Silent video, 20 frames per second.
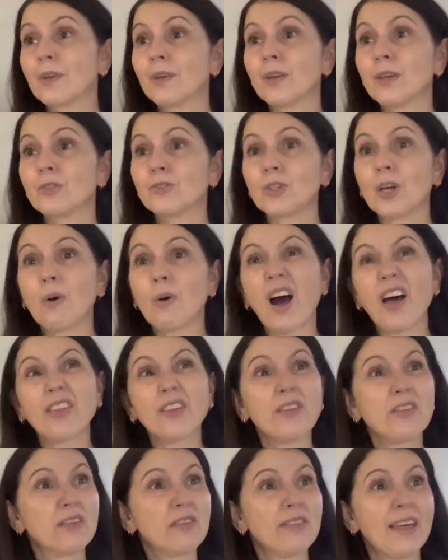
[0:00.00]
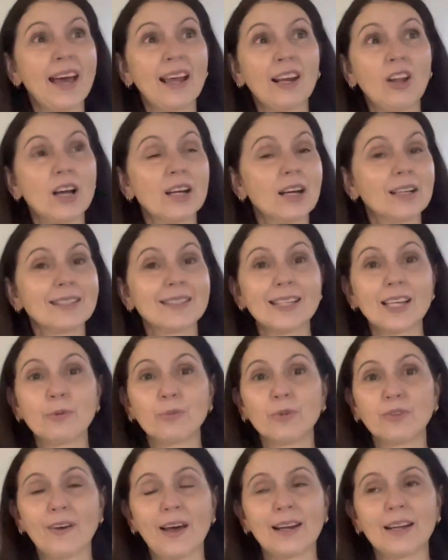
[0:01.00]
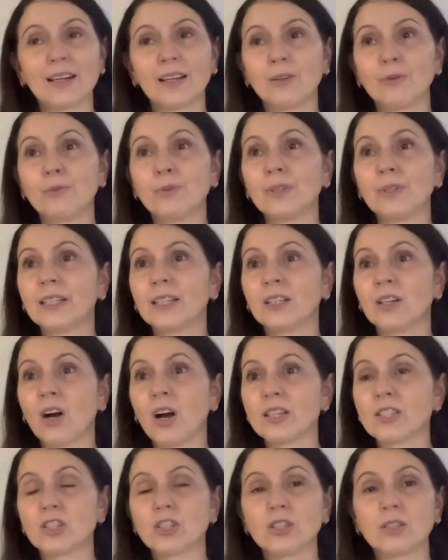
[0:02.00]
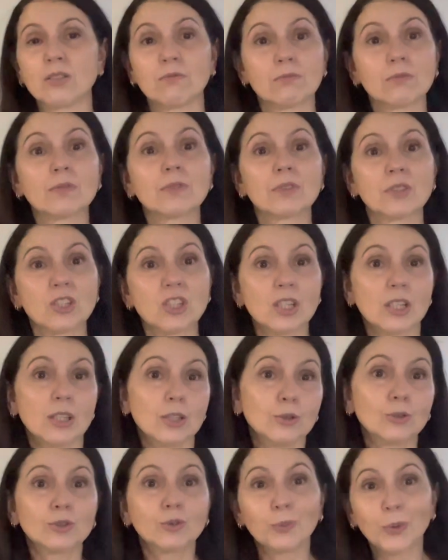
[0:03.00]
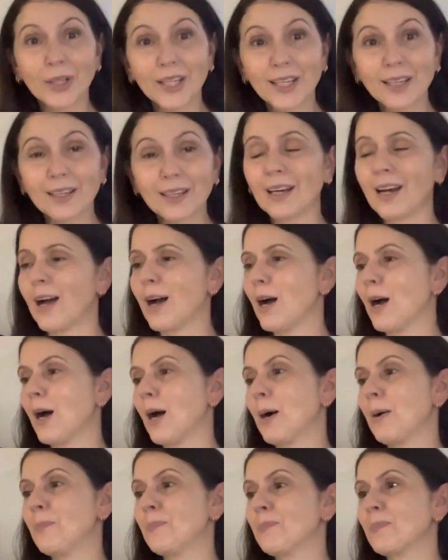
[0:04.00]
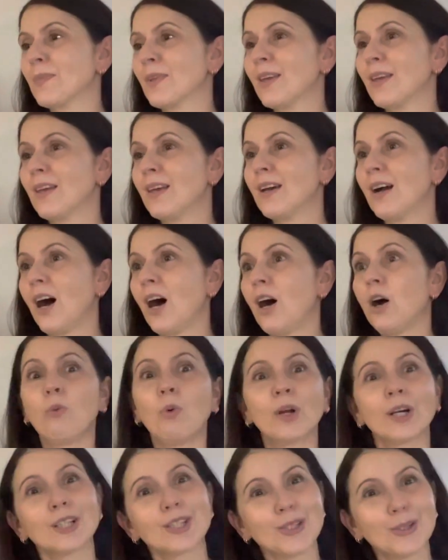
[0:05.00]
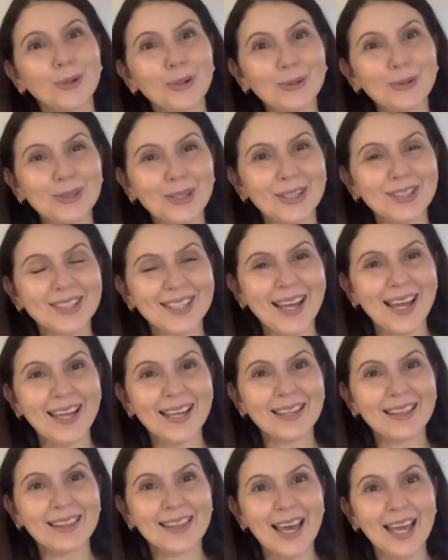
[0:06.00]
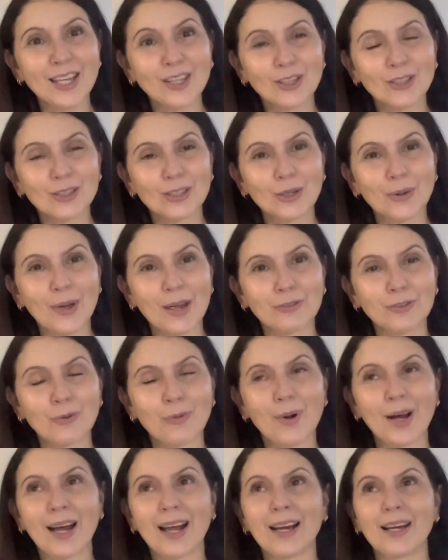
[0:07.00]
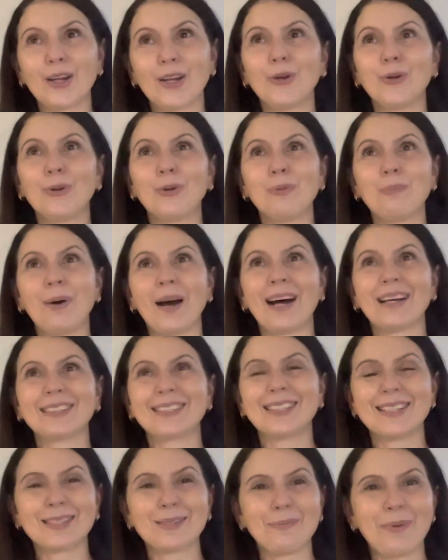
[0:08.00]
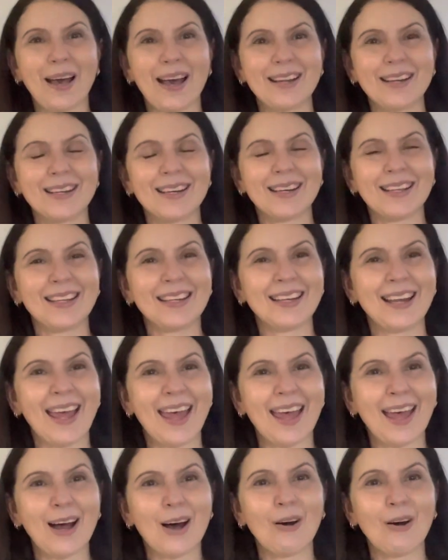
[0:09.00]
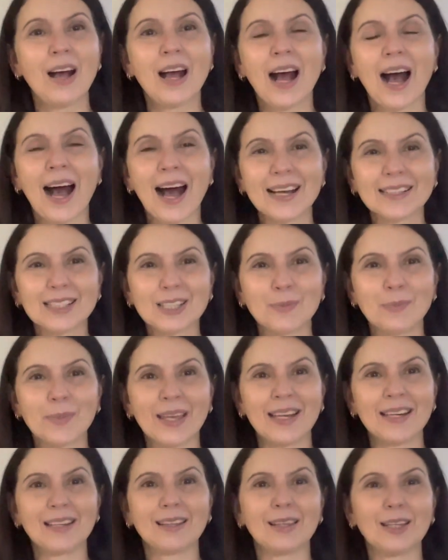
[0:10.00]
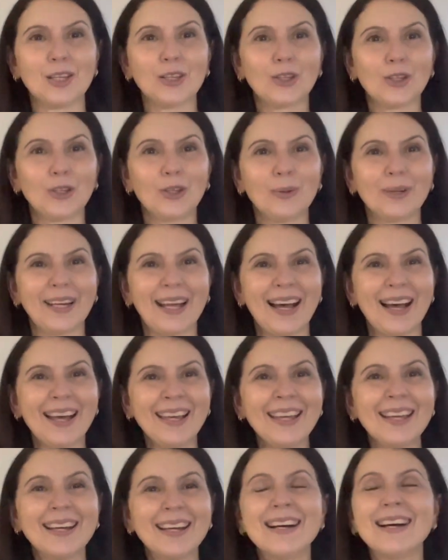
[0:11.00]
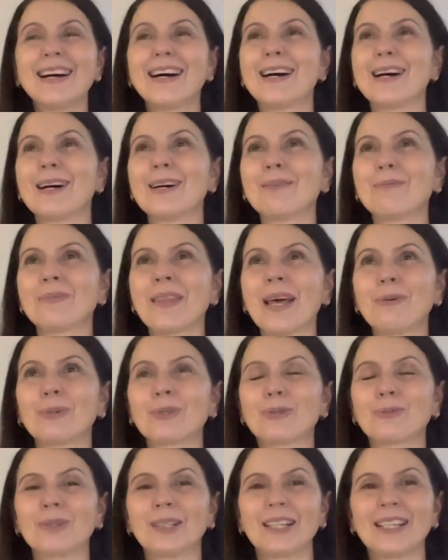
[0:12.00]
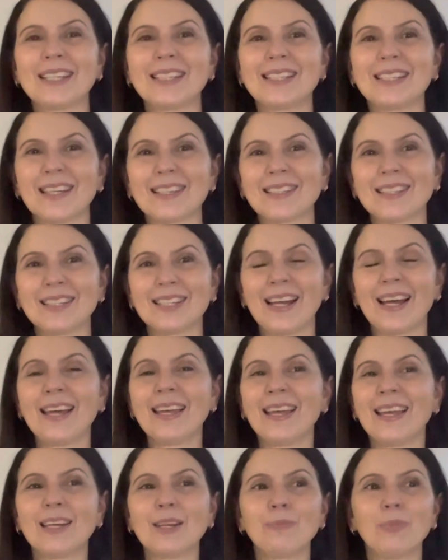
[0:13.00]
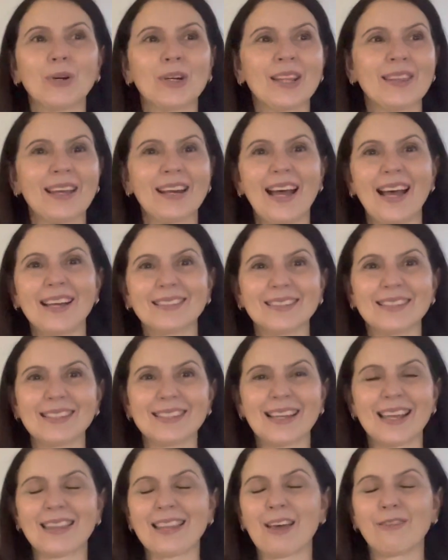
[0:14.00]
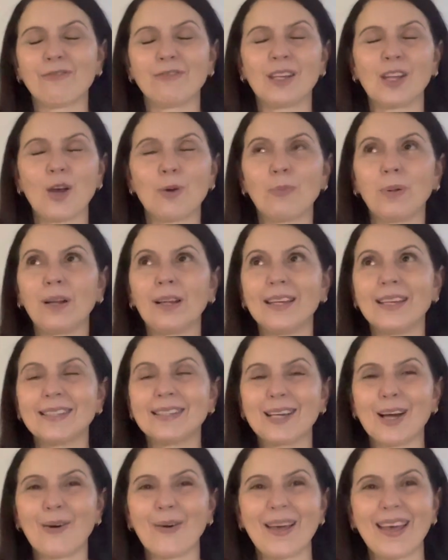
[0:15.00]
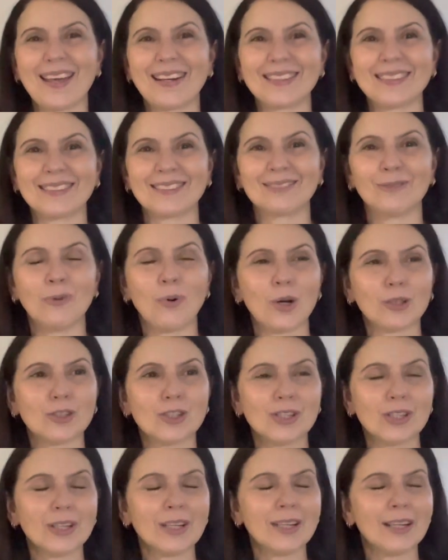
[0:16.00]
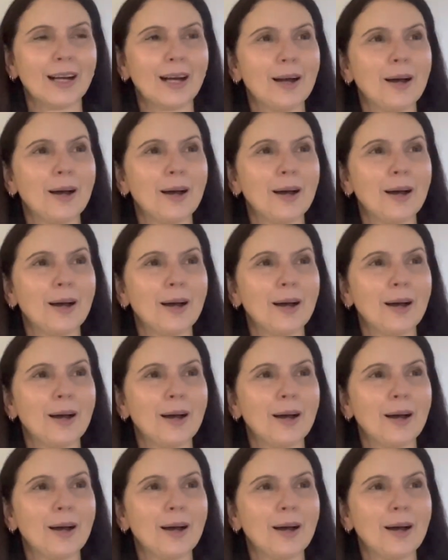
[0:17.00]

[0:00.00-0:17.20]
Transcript: So other than that, like I said, we've had a really nice chilled week. I wanted to also say thank you to everyone who participated in our Ask Me Anything Q&A. That was released yesterday. Anybody that hasn't seen that video, please go ahead and watch it.